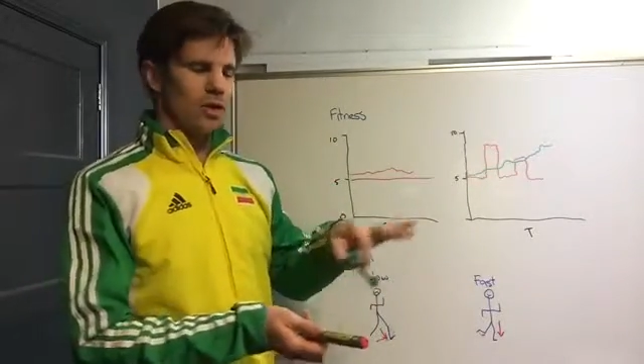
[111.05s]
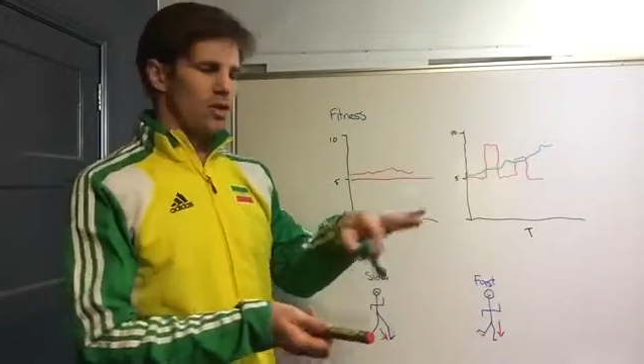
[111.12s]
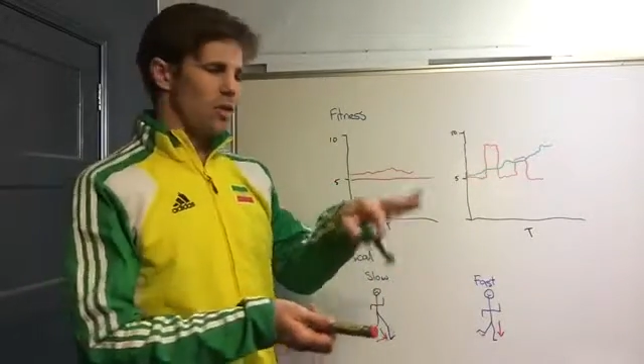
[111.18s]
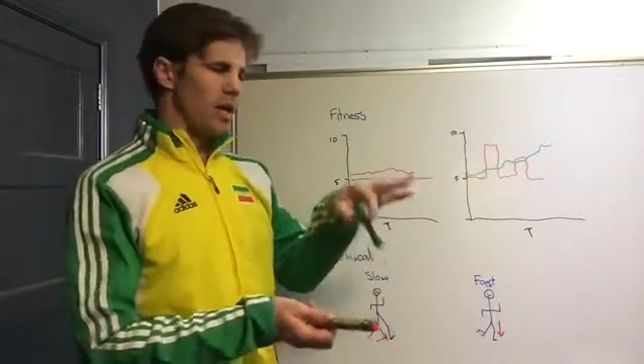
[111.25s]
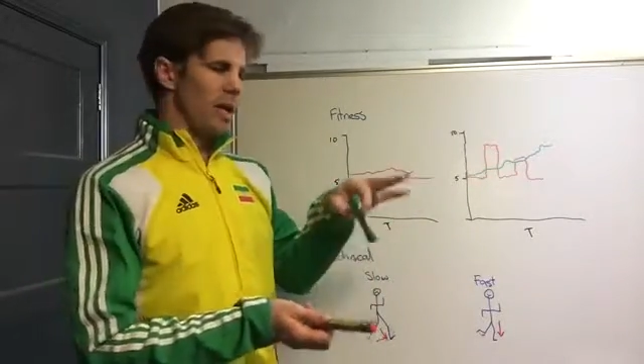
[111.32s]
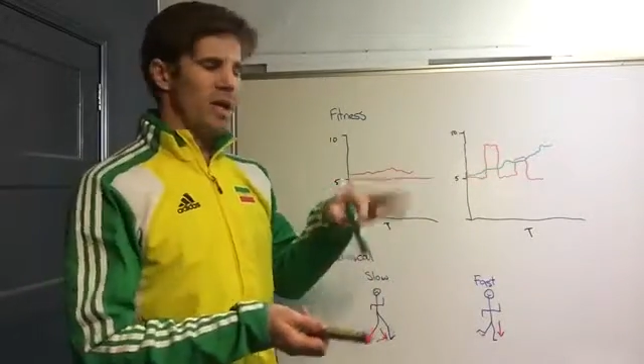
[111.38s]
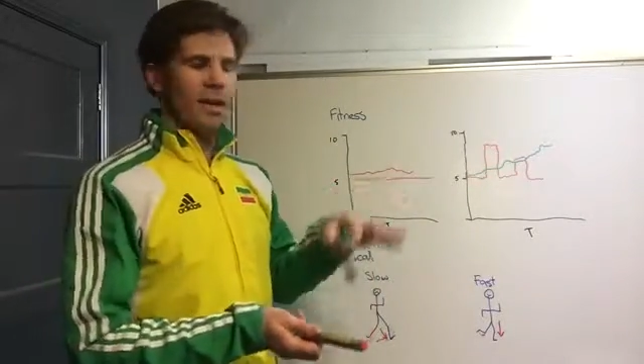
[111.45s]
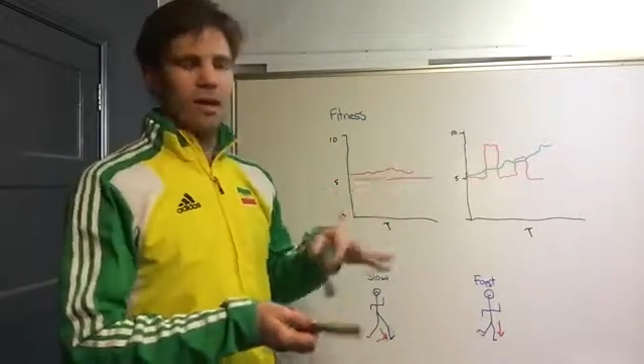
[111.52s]

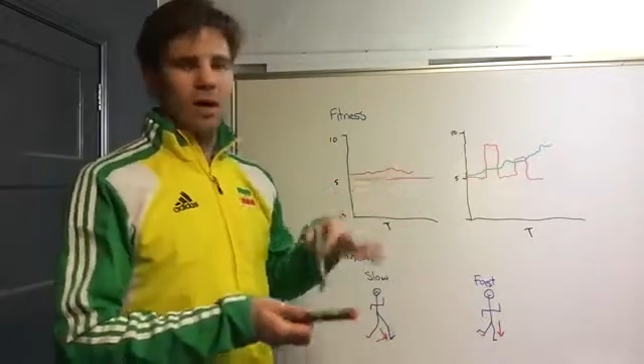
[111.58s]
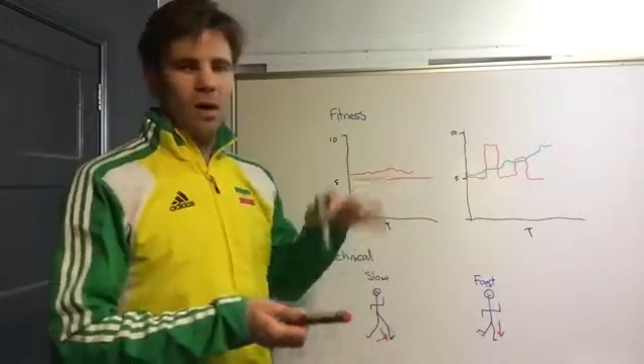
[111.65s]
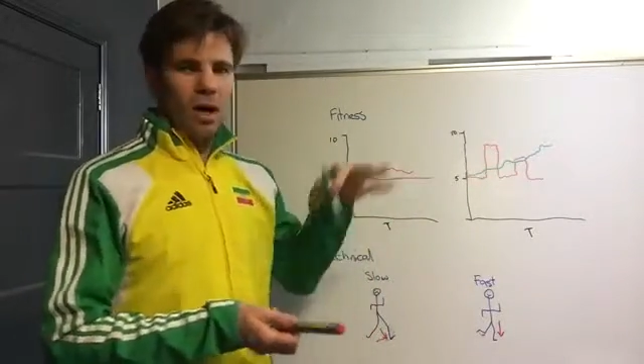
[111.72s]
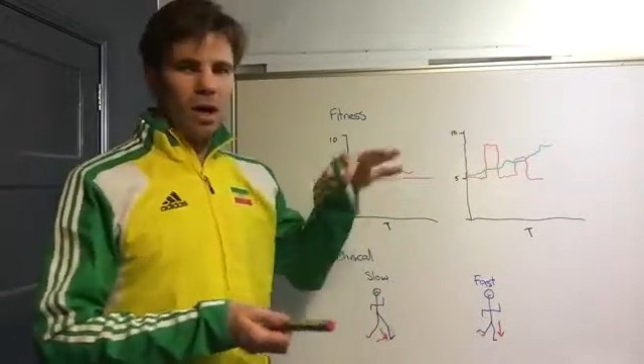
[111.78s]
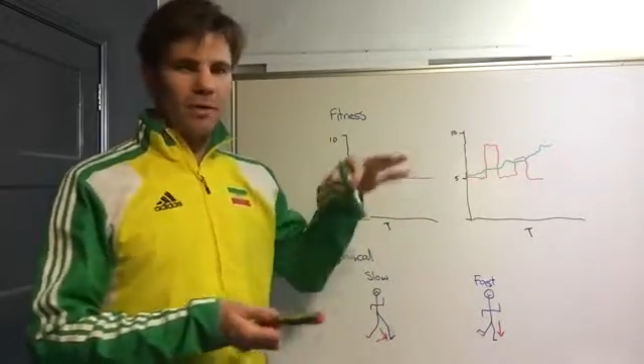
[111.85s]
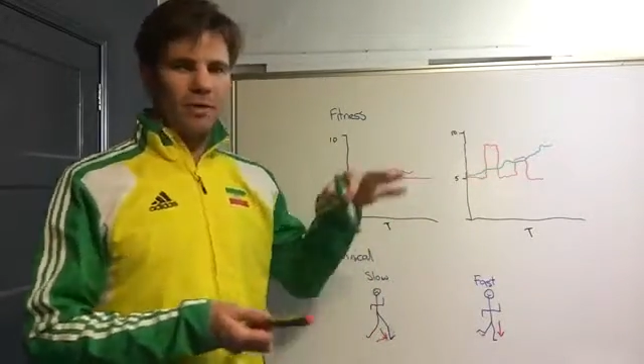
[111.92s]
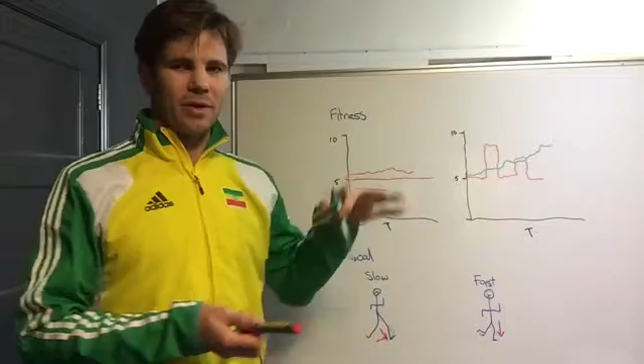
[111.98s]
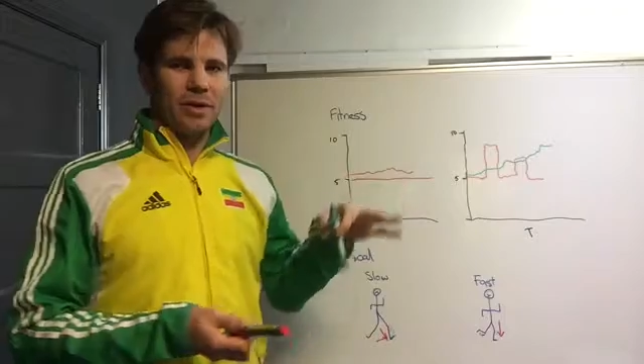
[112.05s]
train at
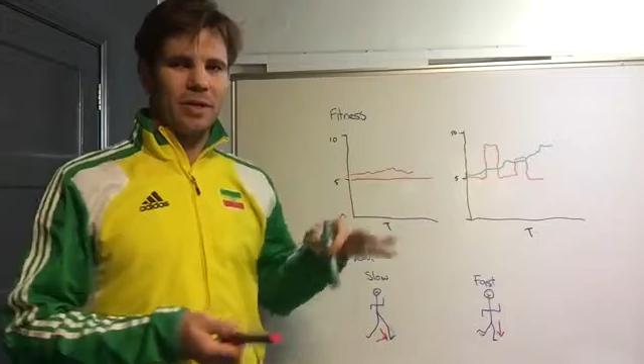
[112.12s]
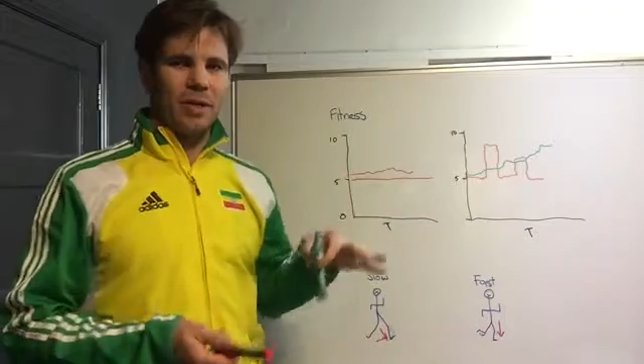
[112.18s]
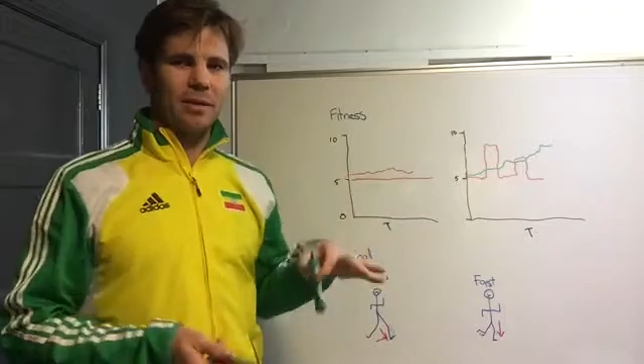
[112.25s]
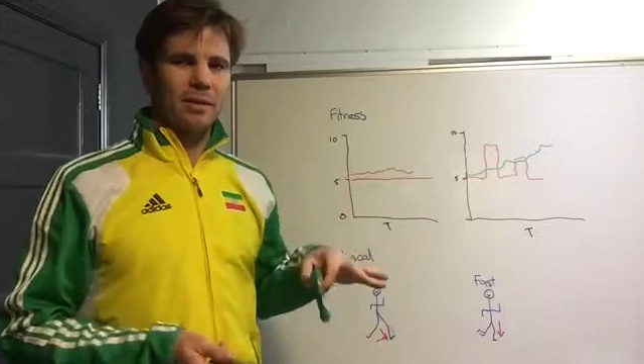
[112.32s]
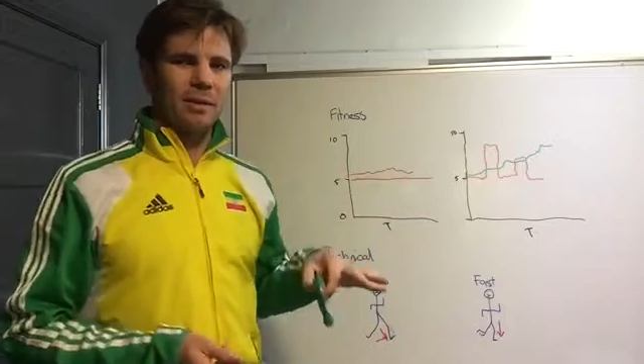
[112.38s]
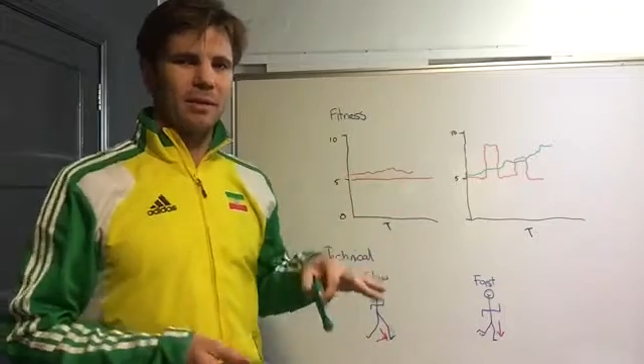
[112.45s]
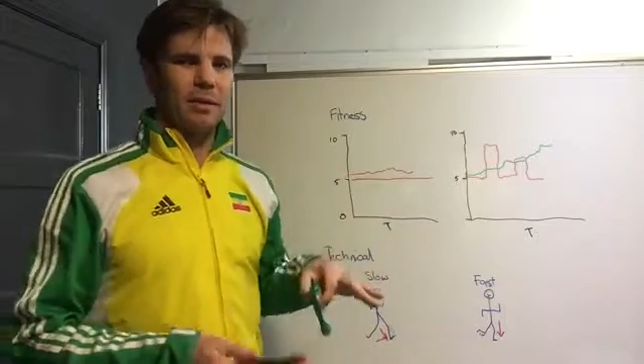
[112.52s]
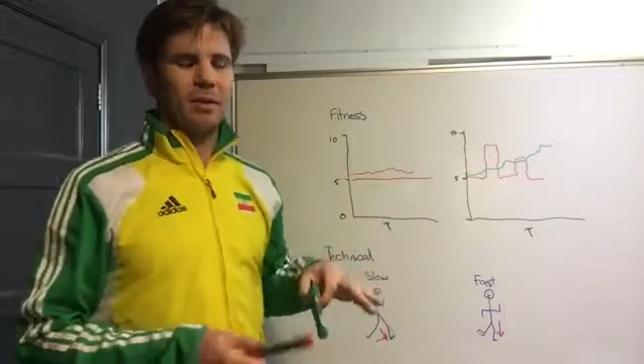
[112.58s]
higher
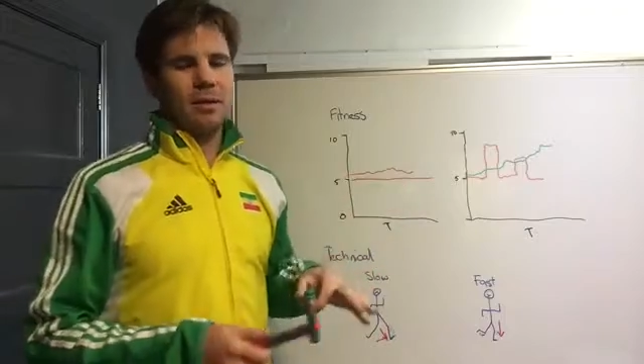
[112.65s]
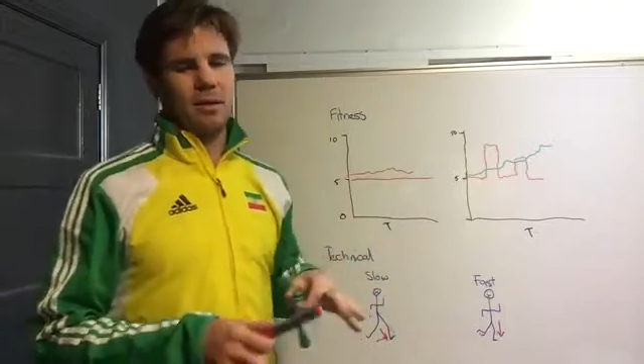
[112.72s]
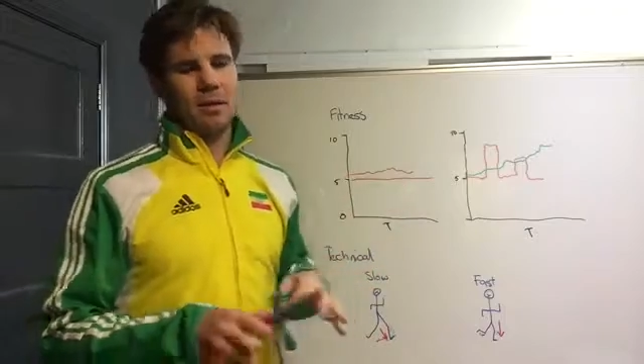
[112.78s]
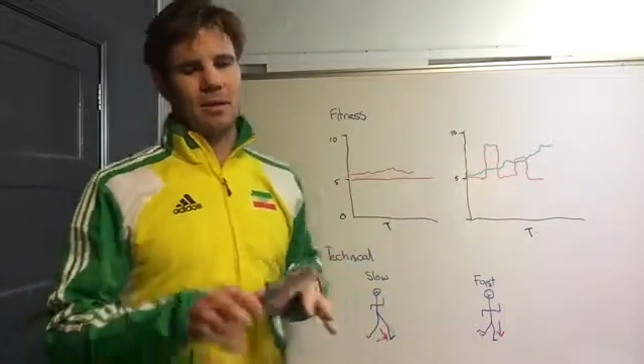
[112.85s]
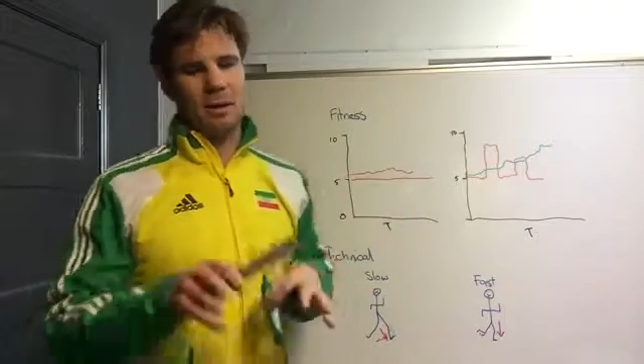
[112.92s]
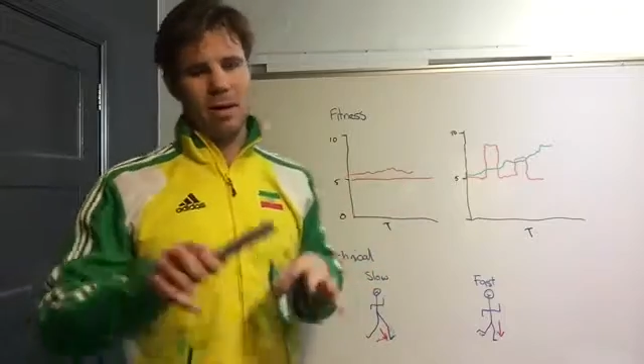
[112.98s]
intensity,